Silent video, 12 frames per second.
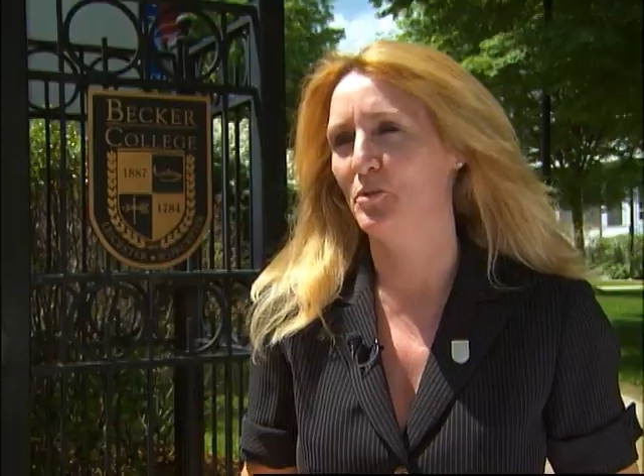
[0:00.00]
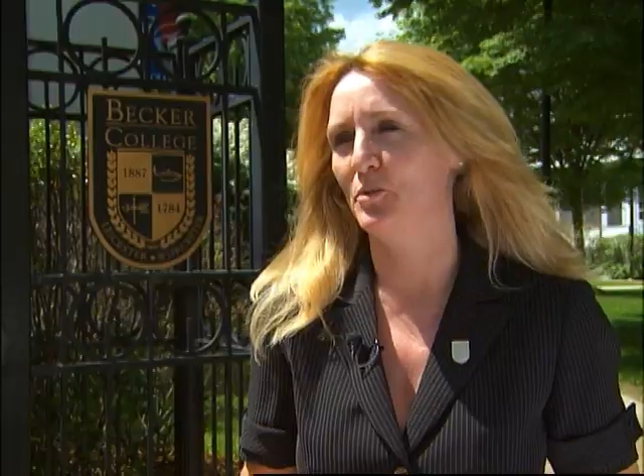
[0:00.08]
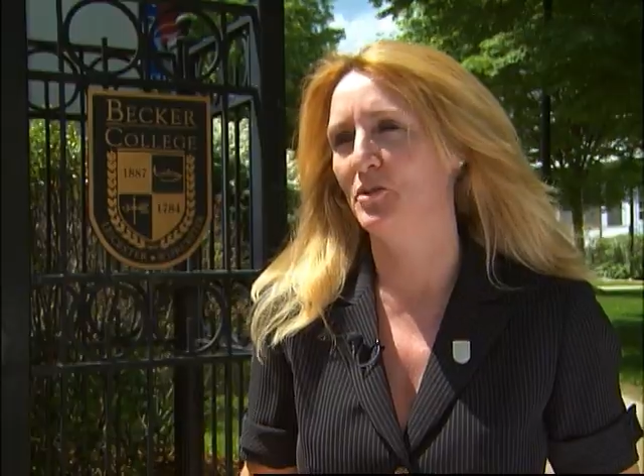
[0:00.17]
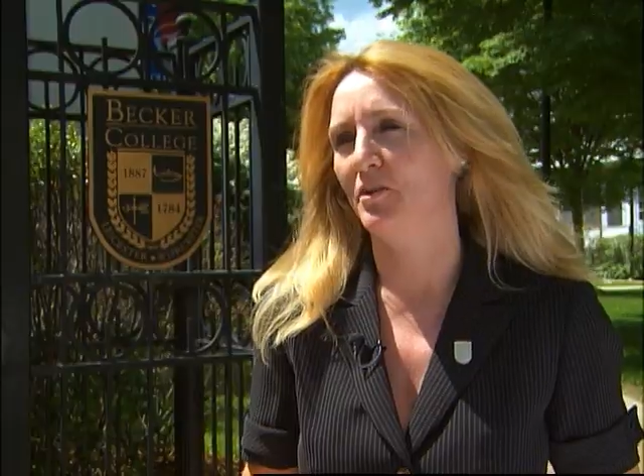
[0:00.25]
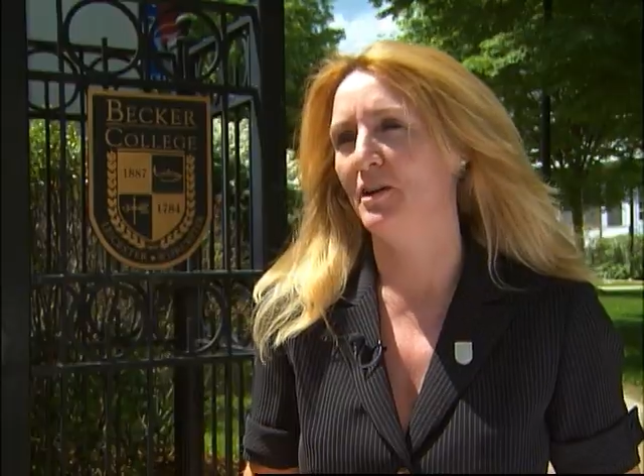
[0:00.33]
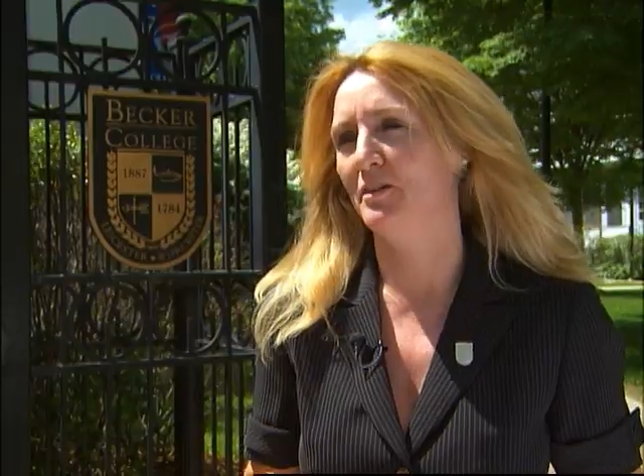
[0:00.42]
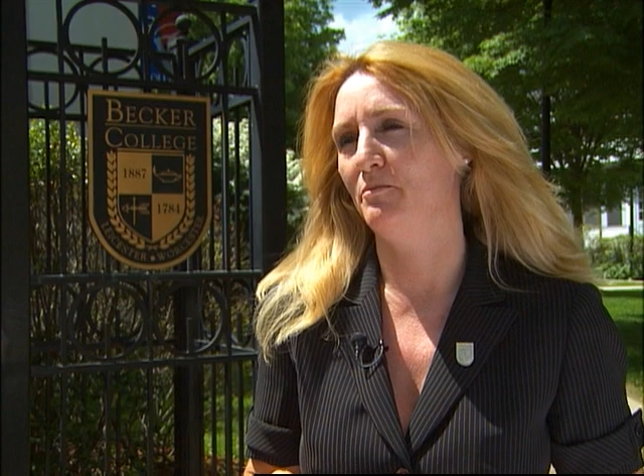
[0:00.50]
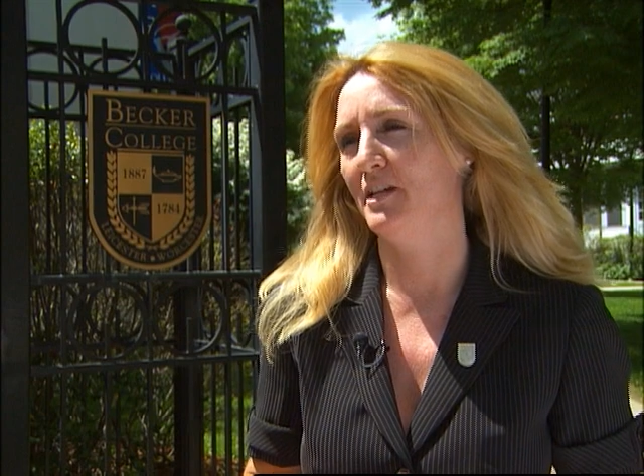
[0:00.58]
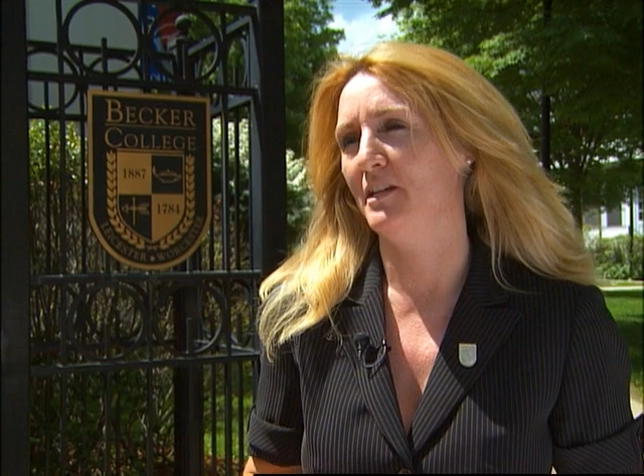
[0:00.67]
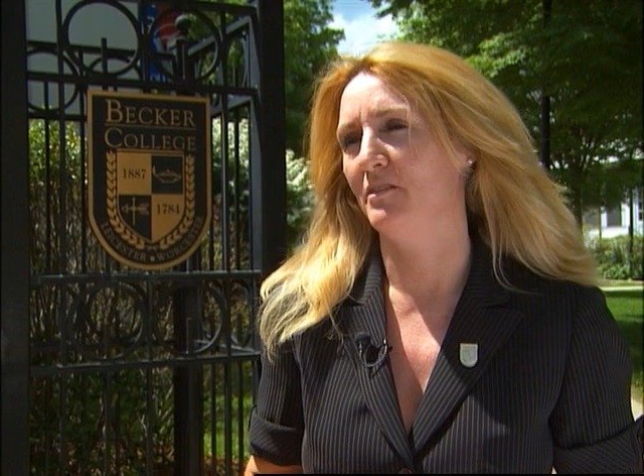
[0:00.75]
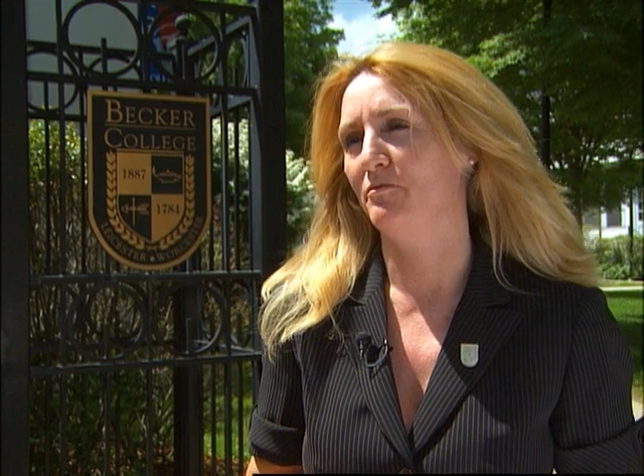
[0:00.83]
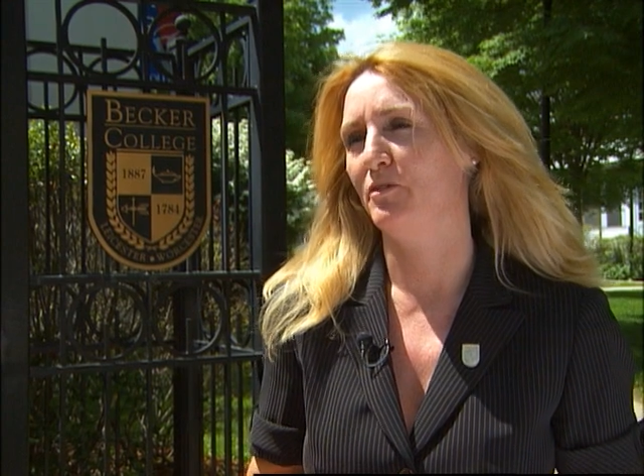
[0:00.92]
We try and
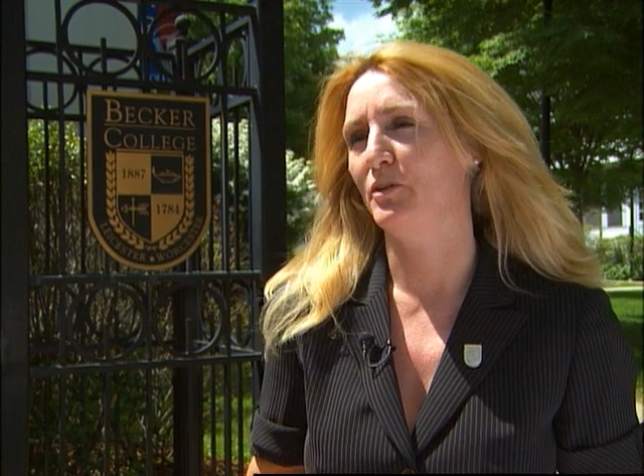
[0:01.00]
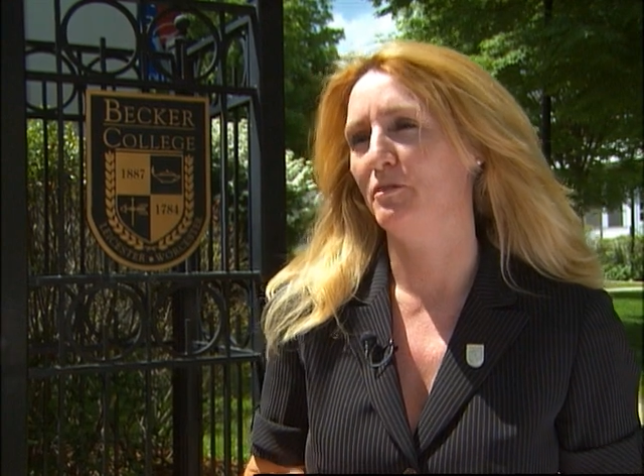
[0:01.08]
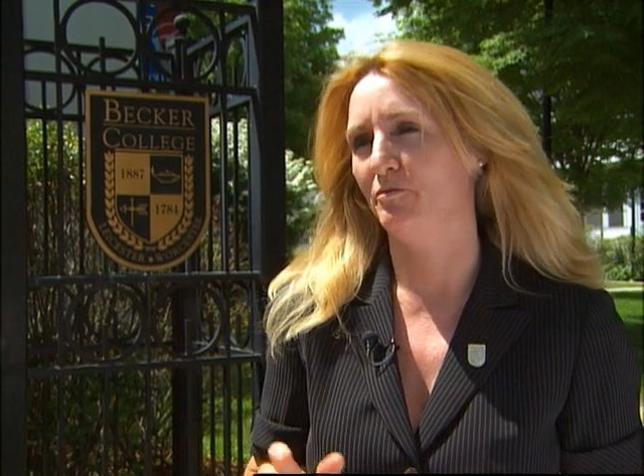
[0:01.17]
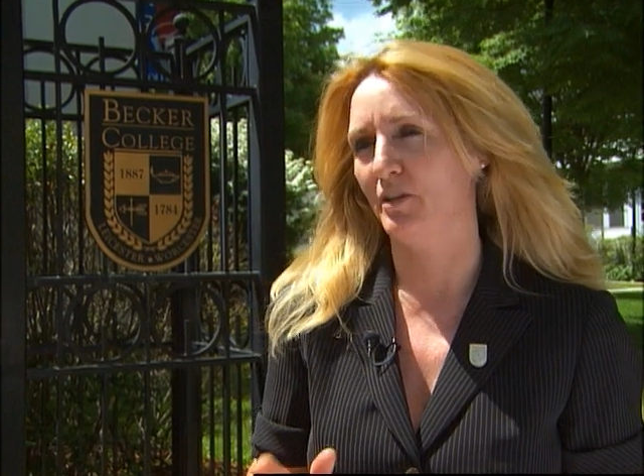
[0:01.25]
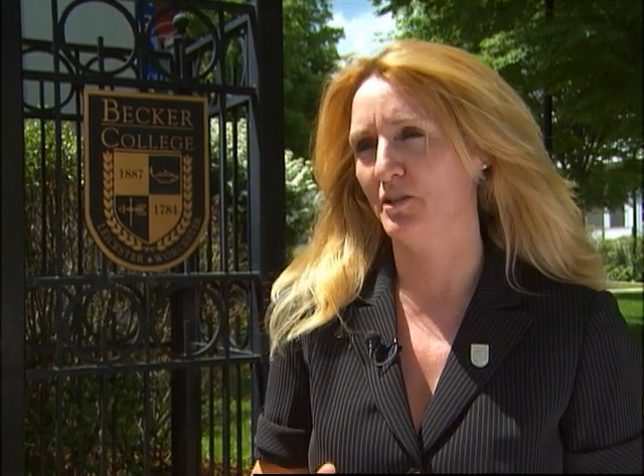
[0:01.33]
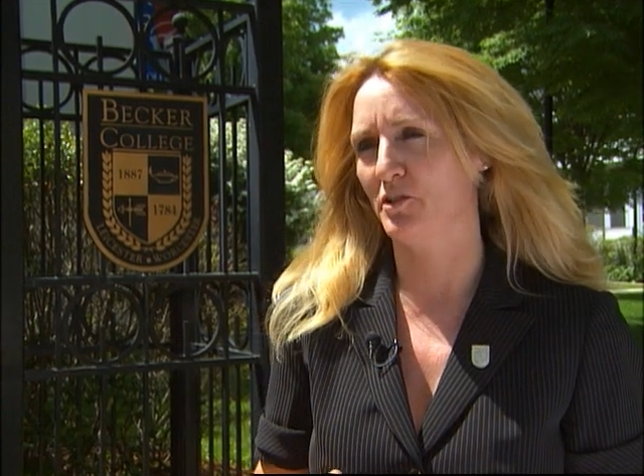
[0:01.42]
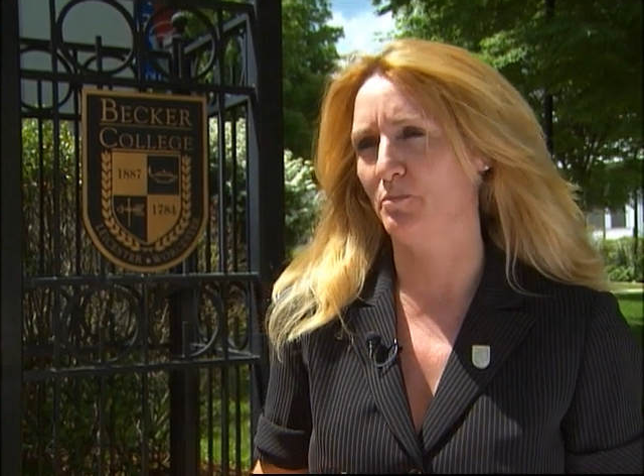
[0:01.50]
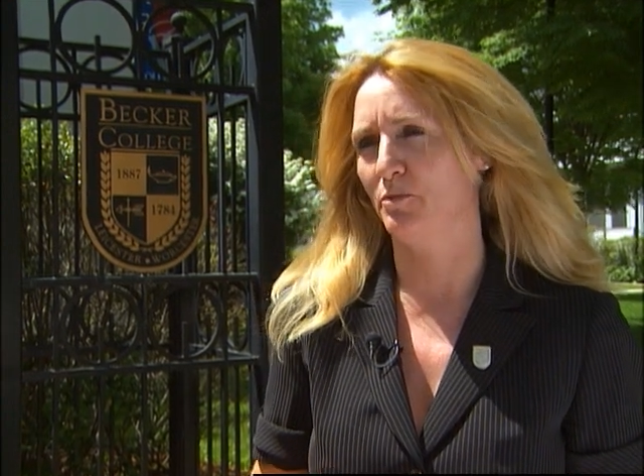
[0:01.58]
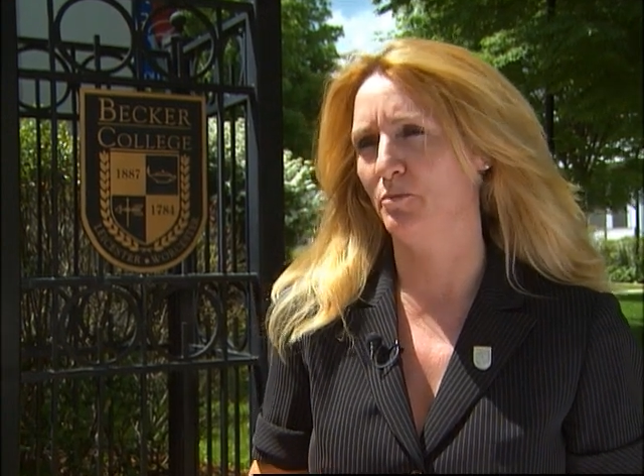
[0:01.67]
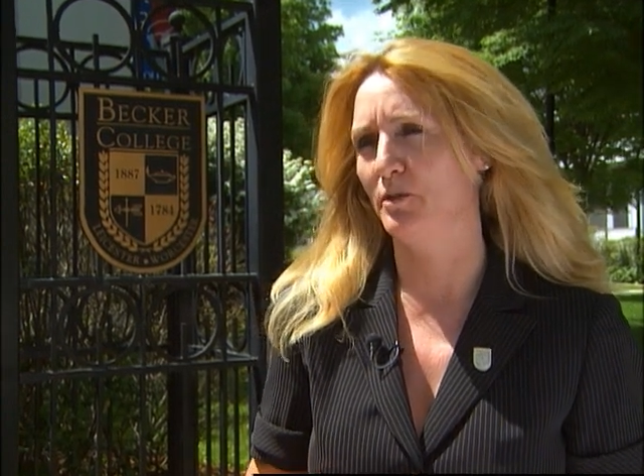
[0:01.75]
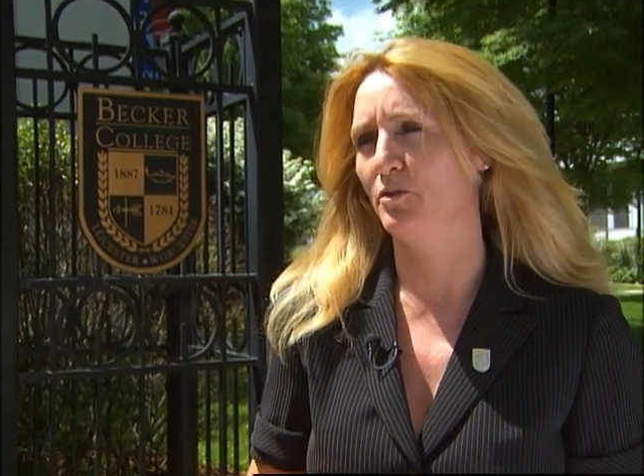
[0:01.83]
make it very flexible